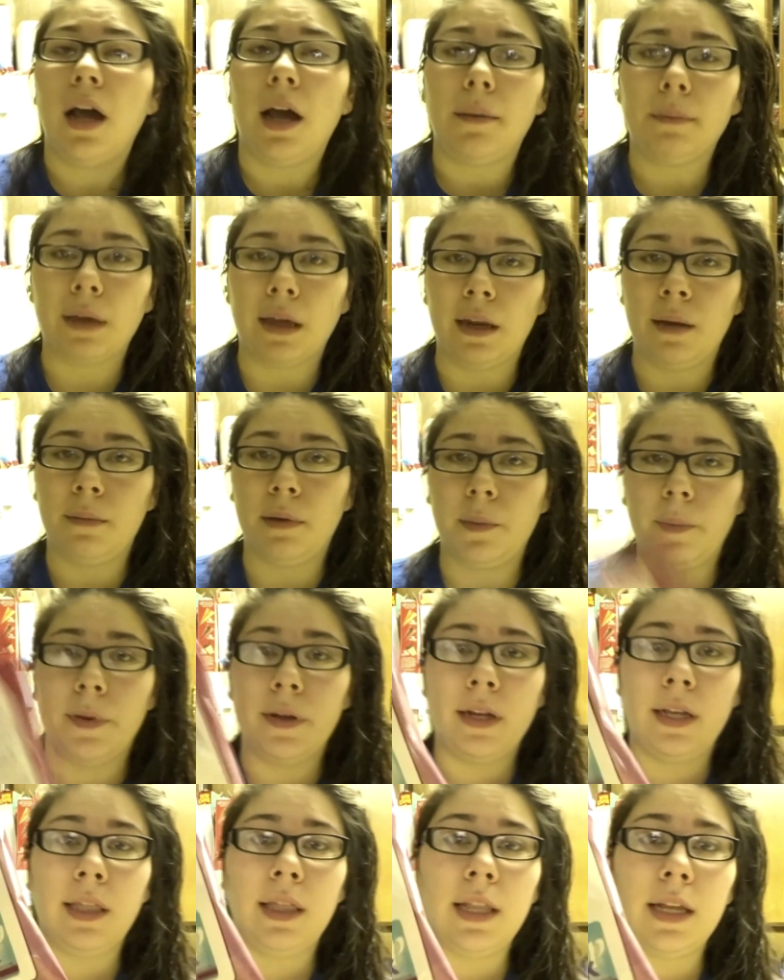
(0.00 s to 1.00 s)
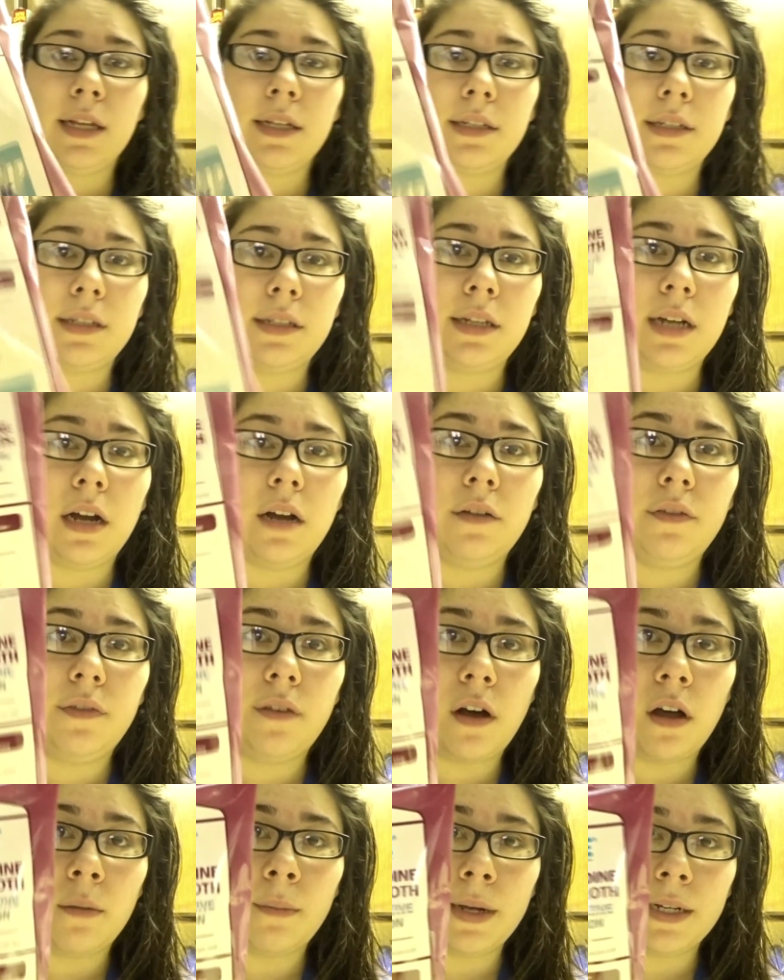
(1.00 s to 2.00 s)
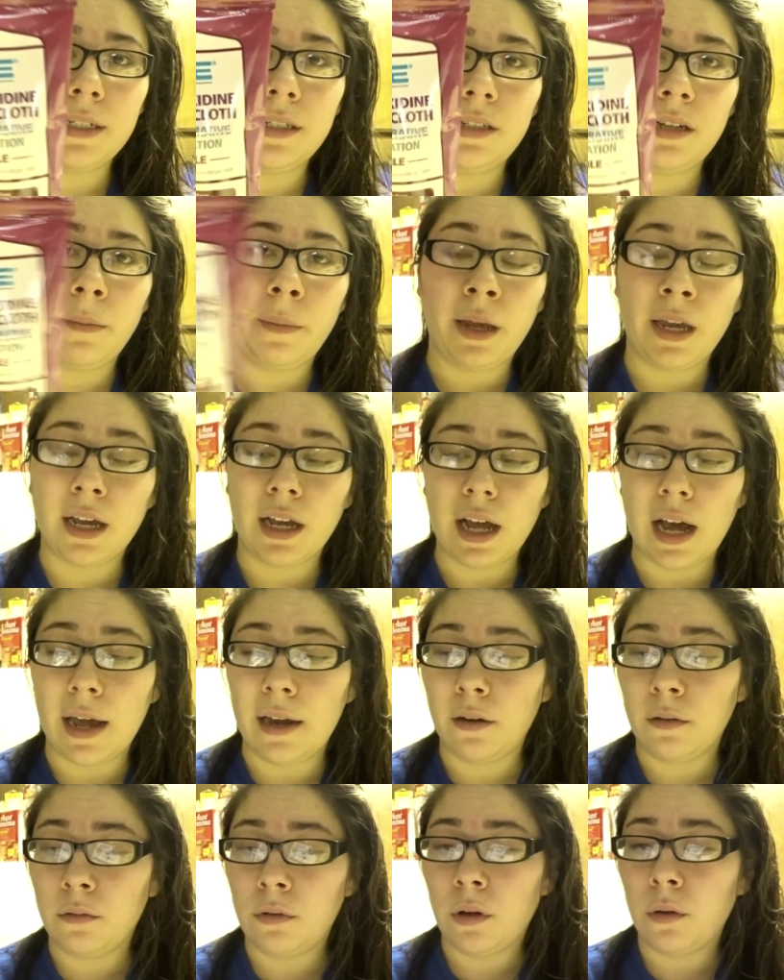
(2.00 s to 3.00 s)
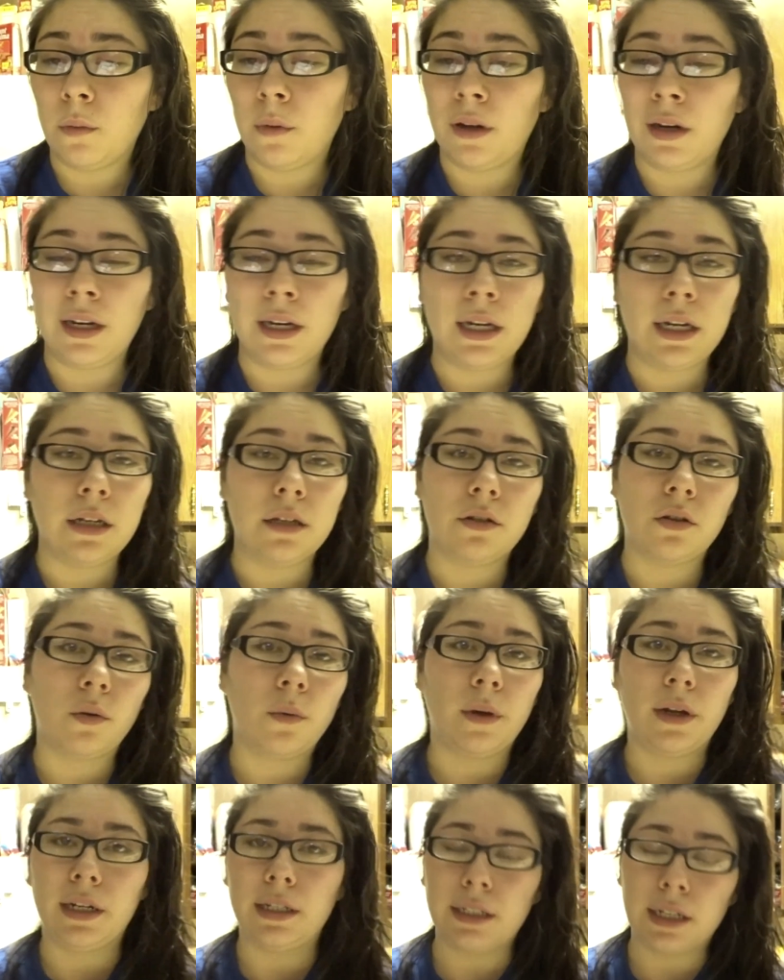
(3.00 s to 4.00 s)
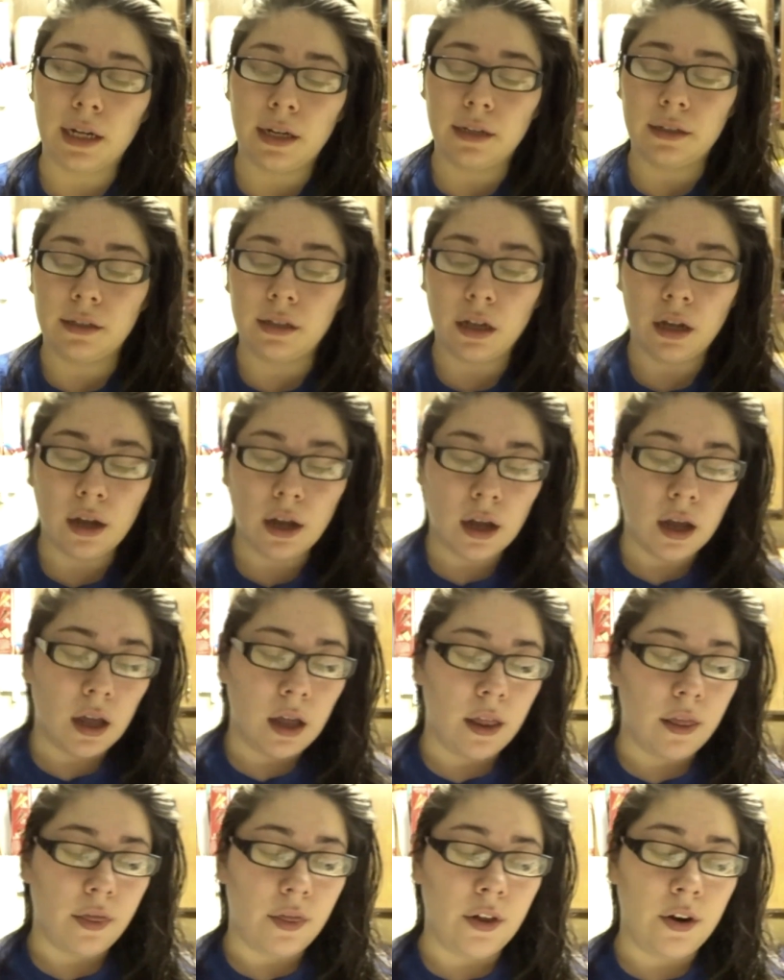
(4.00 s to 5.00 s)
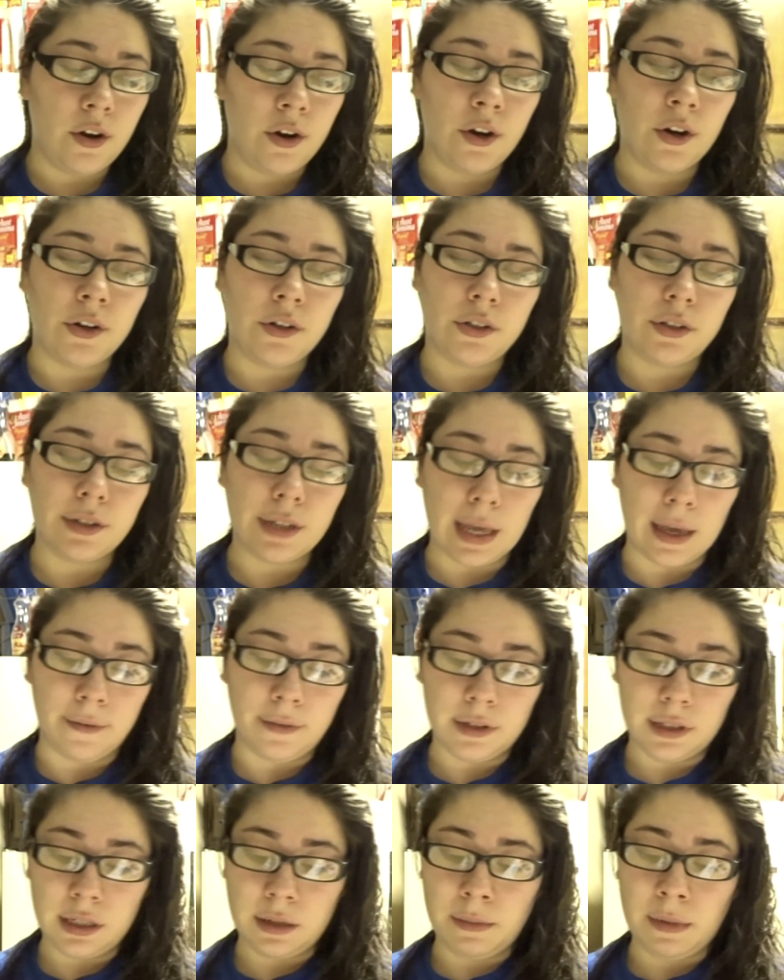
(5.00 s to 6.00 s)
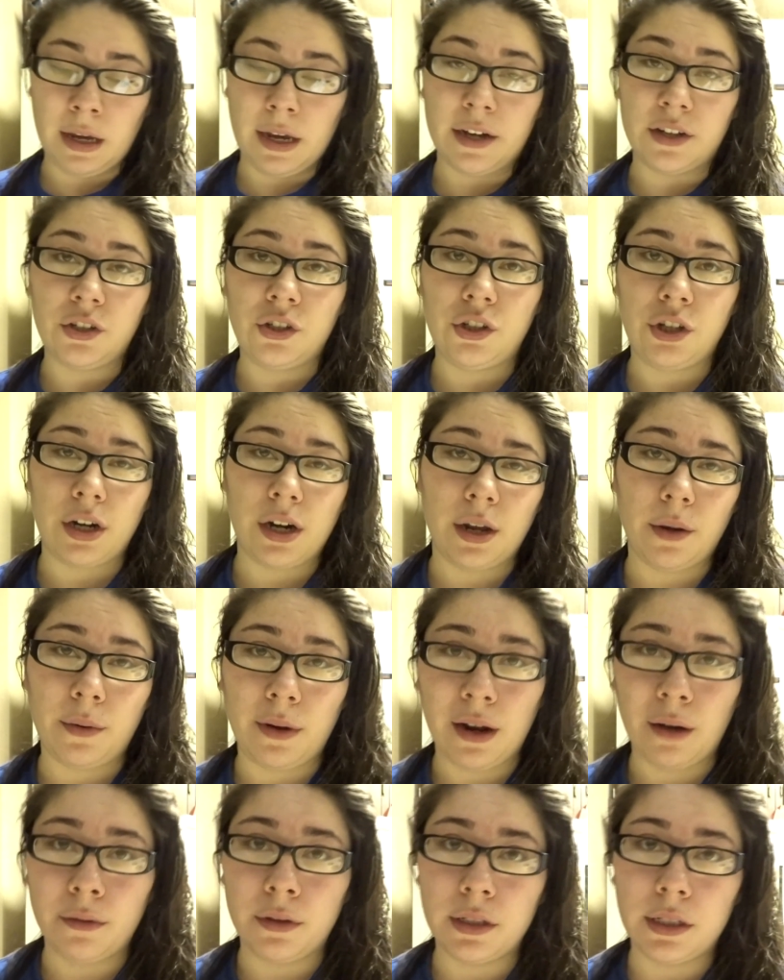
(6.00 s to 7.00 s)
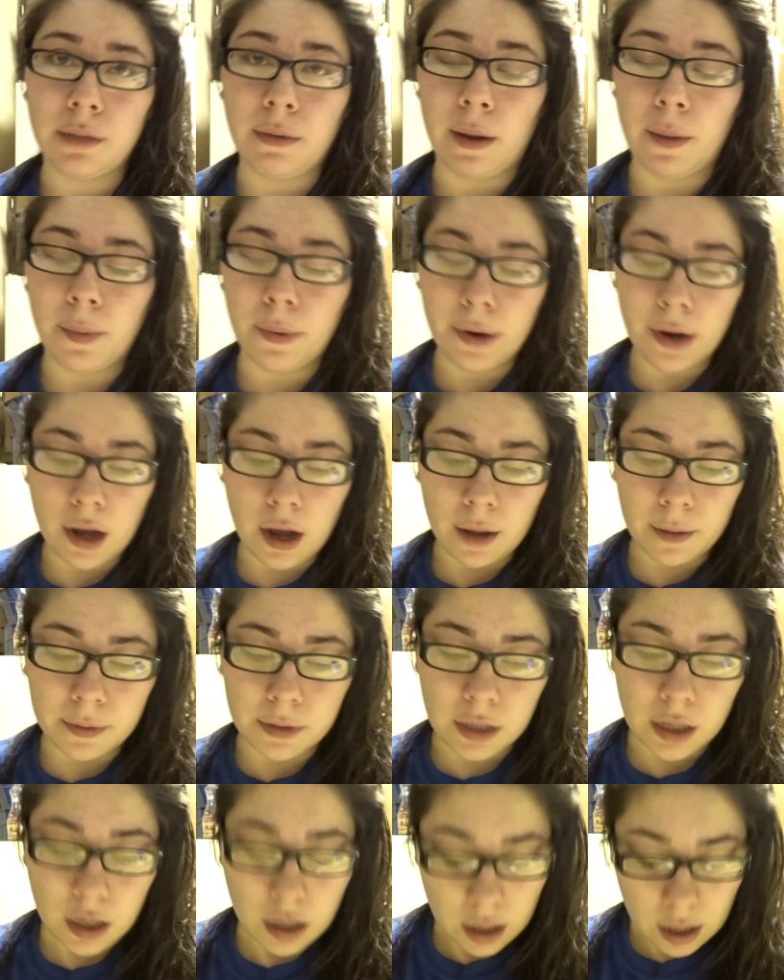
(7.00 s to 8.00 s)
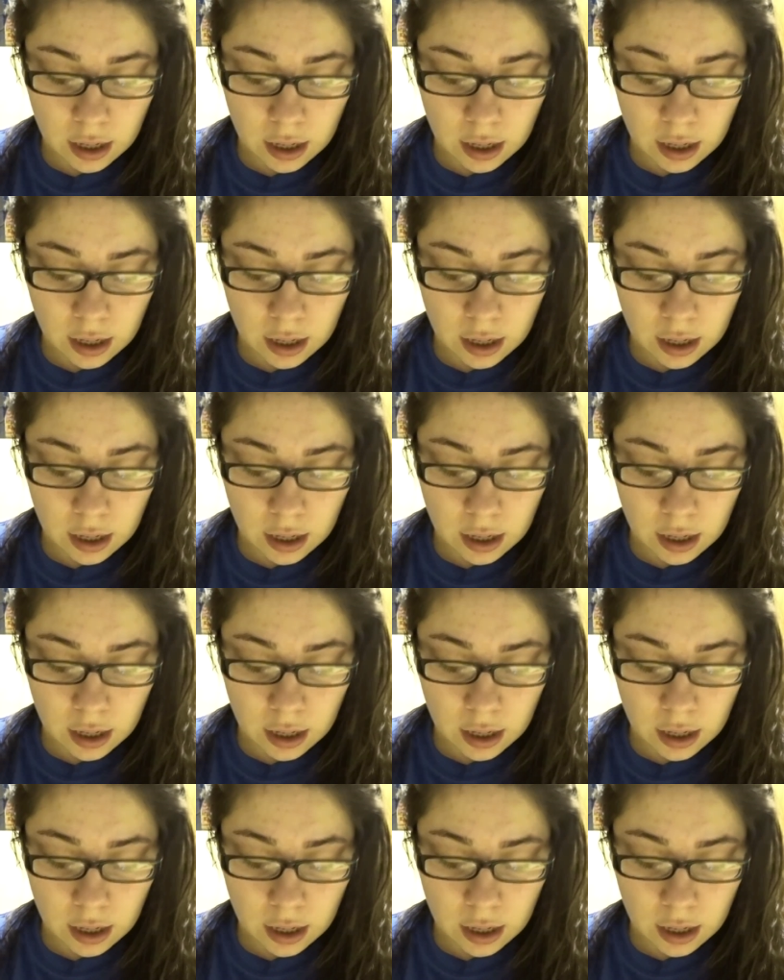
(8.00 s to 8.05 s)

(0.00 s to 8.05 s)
I'm gonna be putting this stuff on my stomach. I don't know what it is or what it does. The nurse gave it to me yesterday when I went to my pre-ops.